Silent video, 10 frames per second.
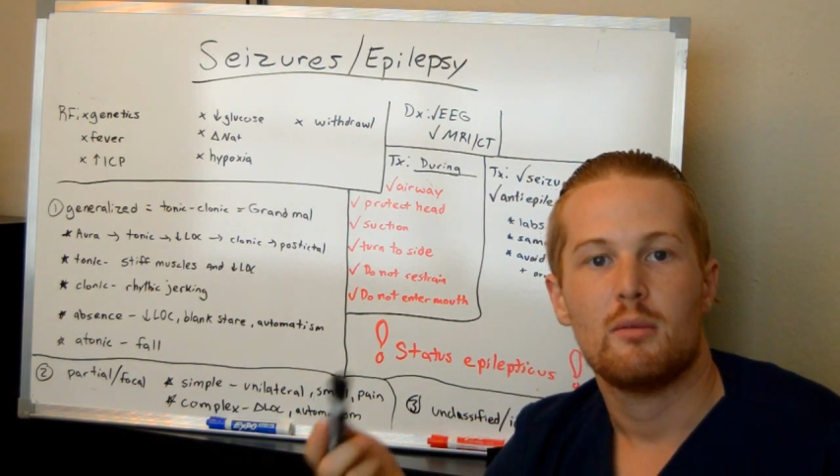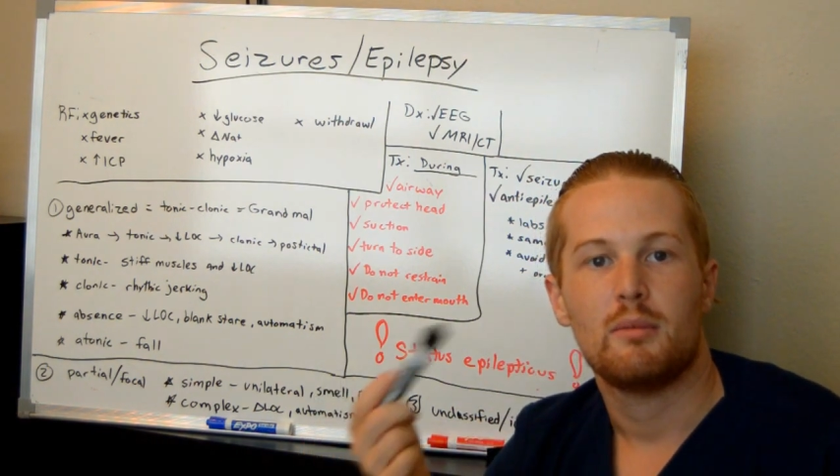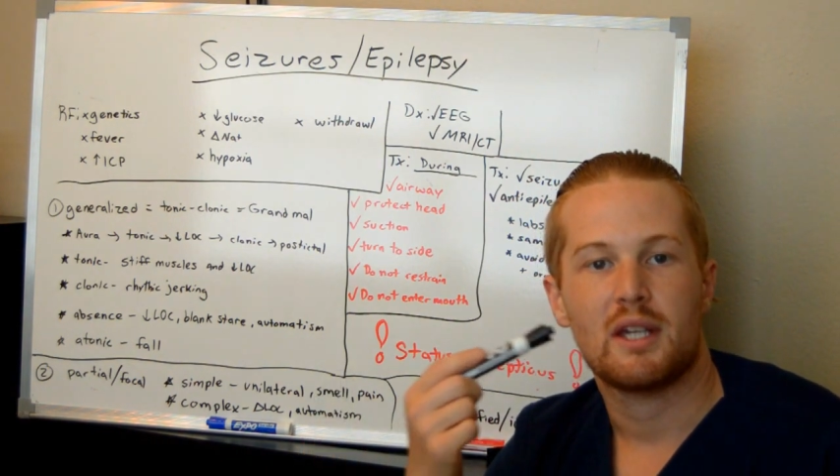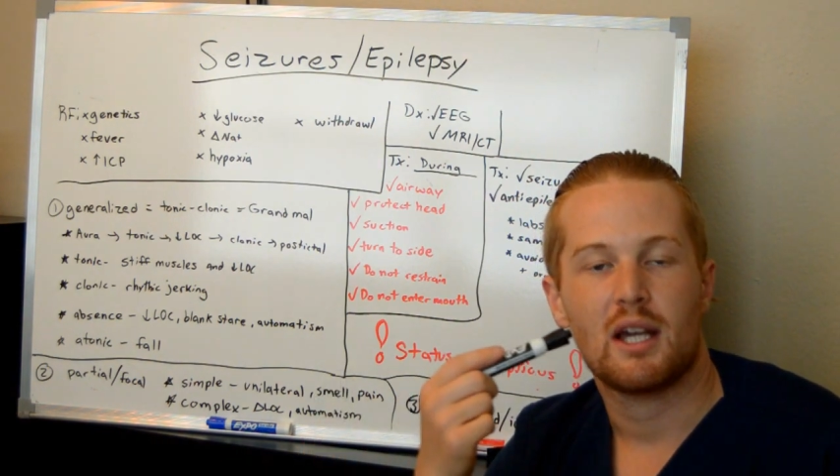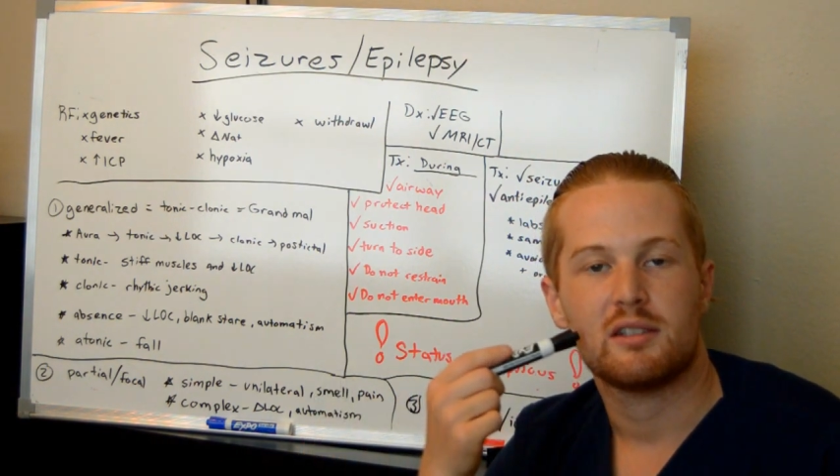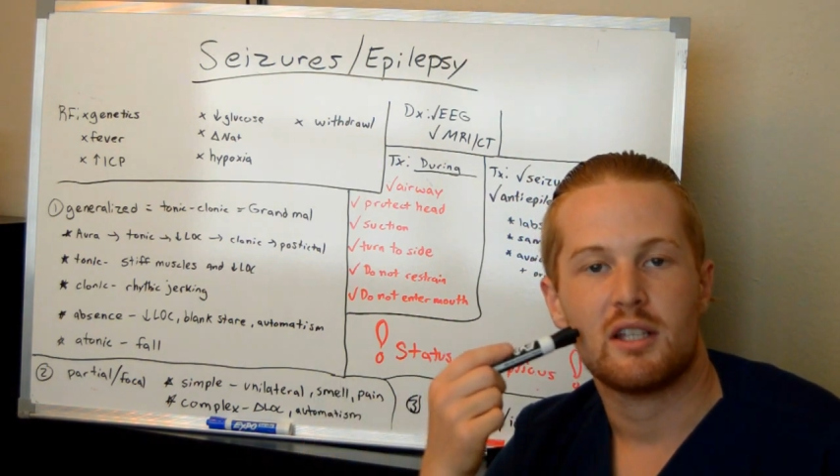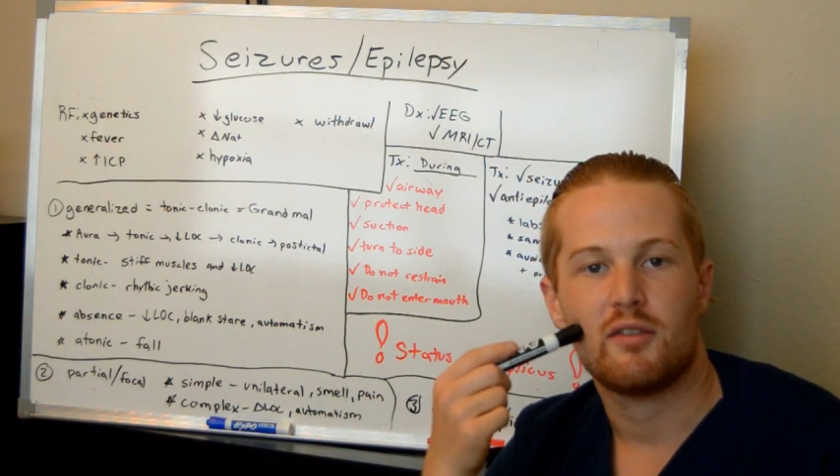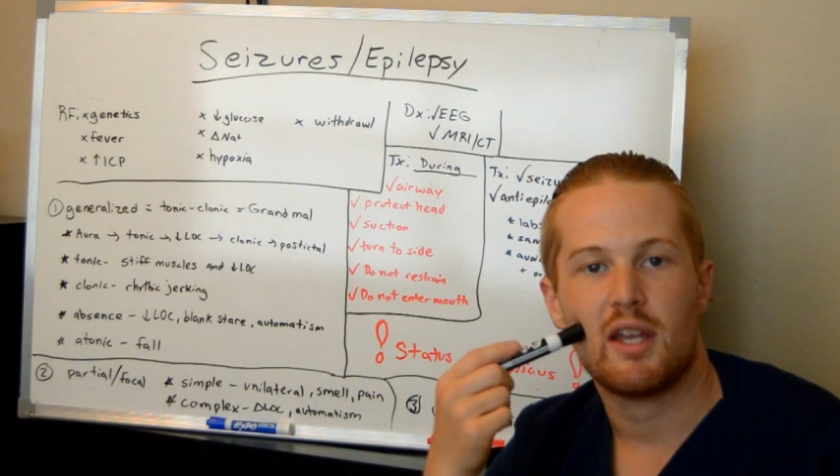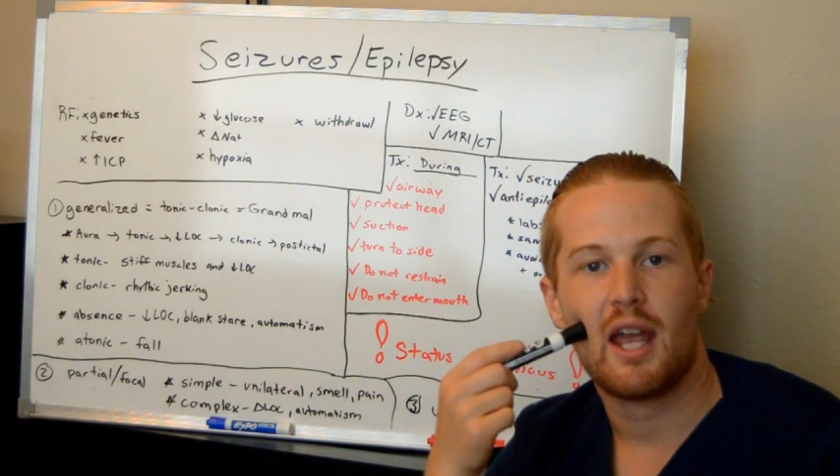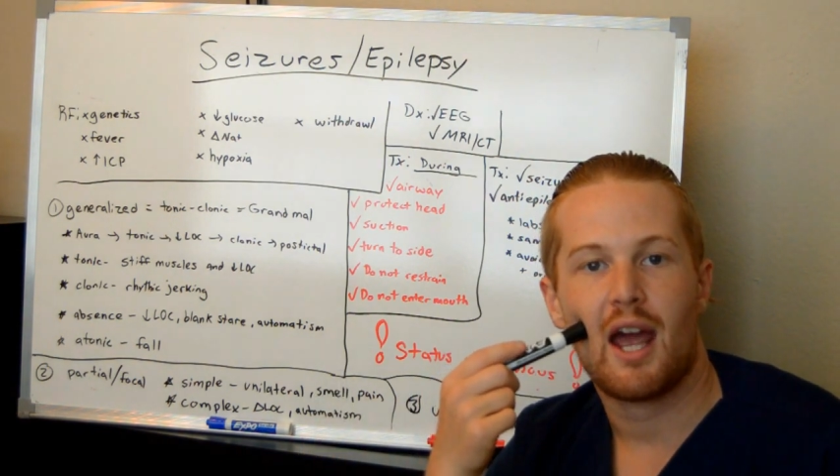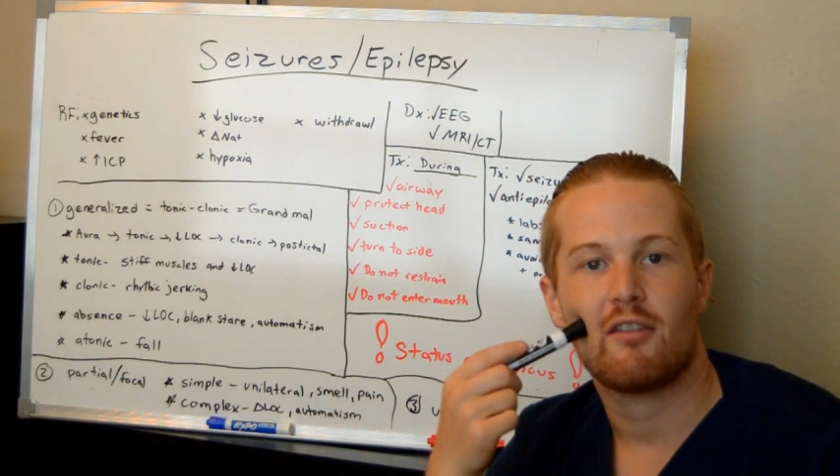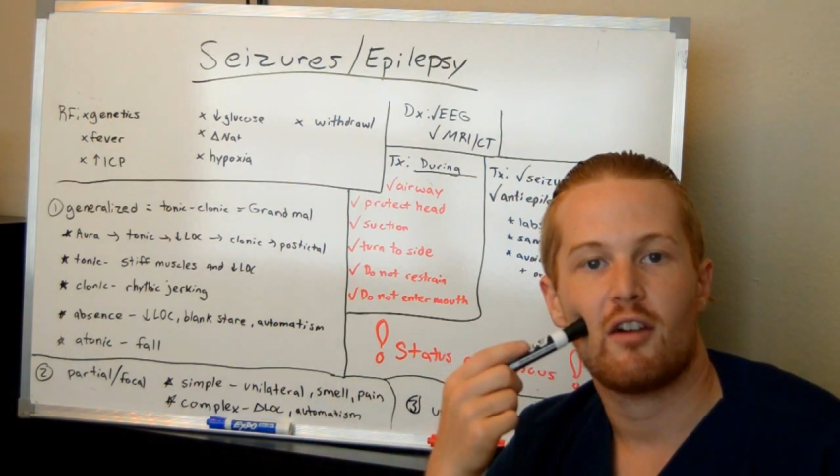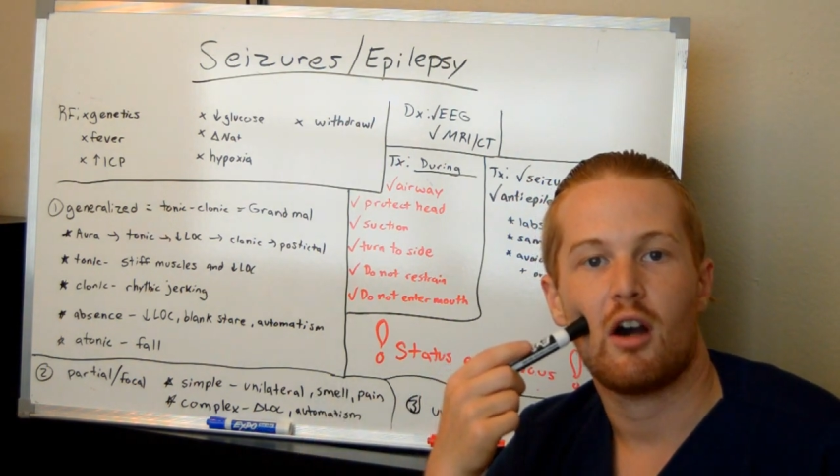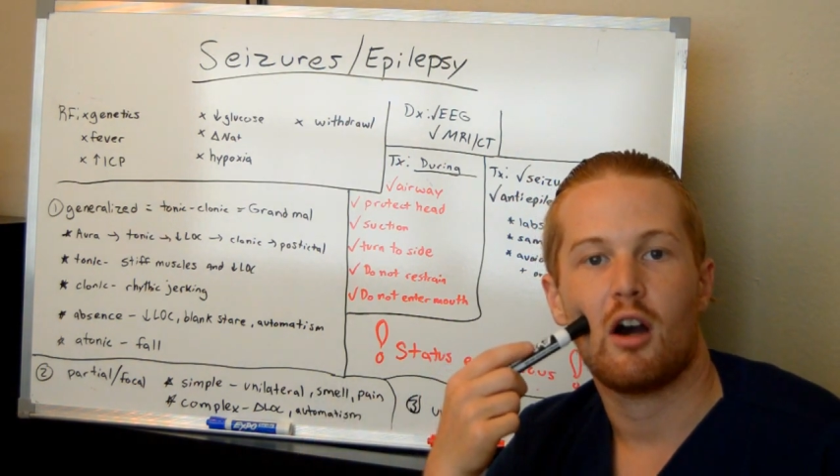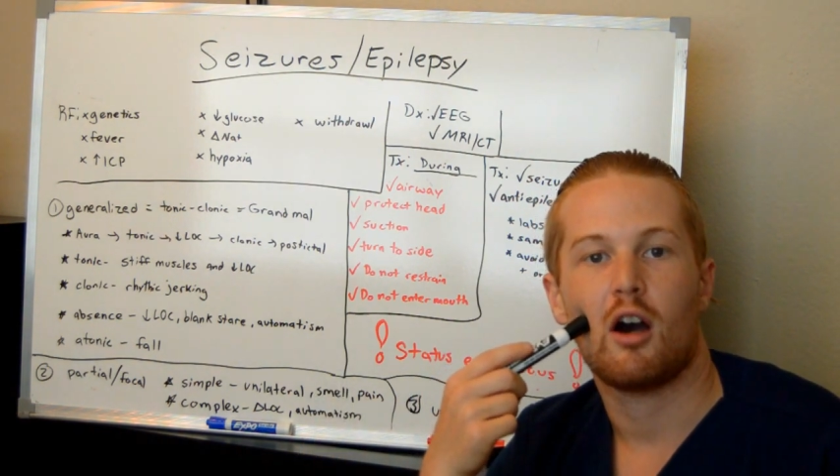because if they have
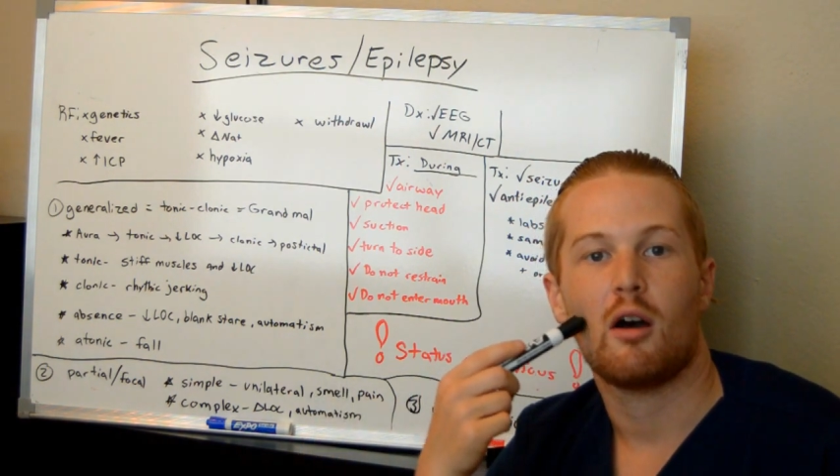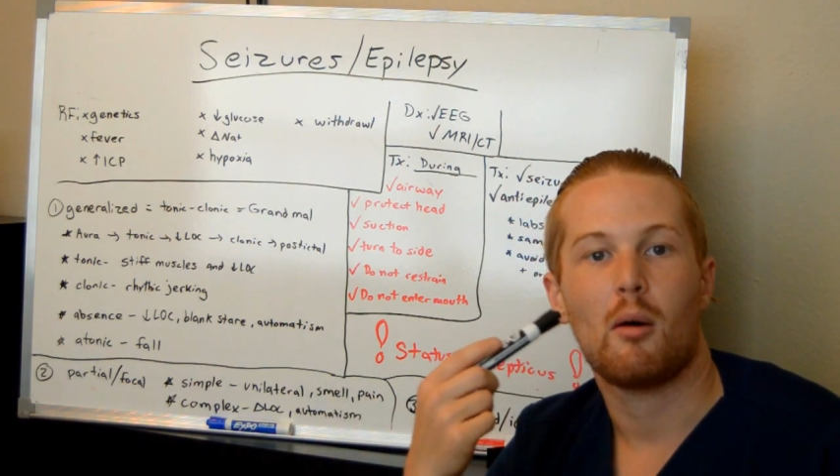uh,